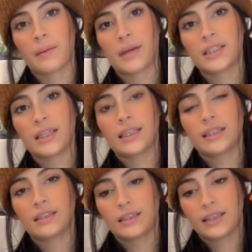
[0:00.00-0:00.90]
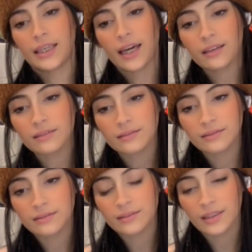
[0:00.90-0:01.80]
Mantequilla?
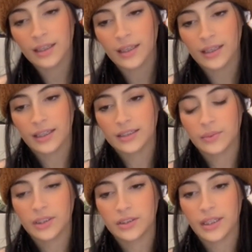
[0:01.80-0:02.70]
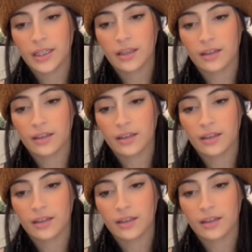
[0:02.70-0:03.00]
Because when you say La